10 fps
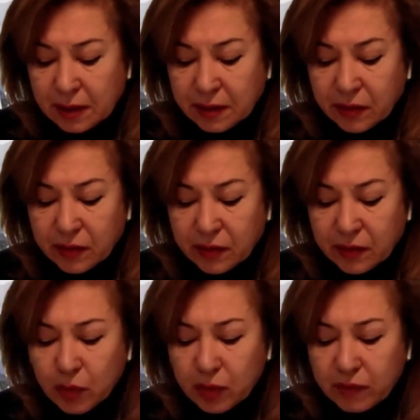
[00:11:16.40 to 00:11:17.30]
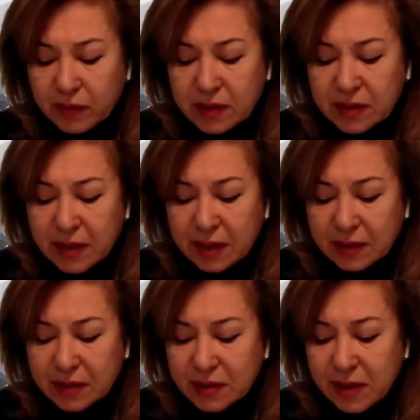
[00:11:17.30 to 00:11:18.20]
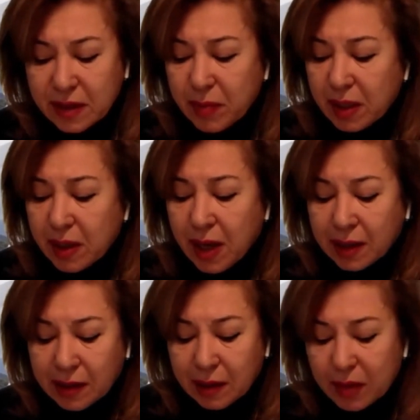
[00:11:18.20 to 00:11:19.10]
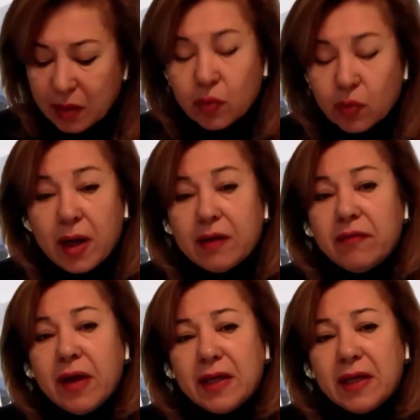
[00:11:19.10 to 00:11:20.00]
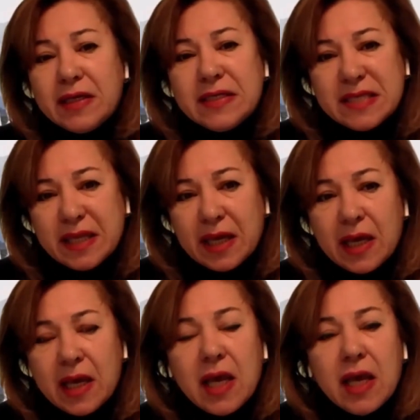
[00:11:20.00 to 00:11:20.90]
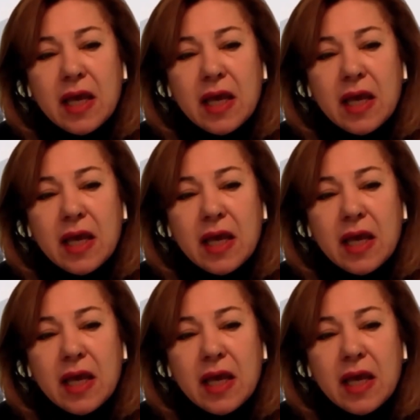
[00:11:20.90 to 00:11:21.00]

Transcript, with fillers: that they're in support of is that the state may not limit the right of any city.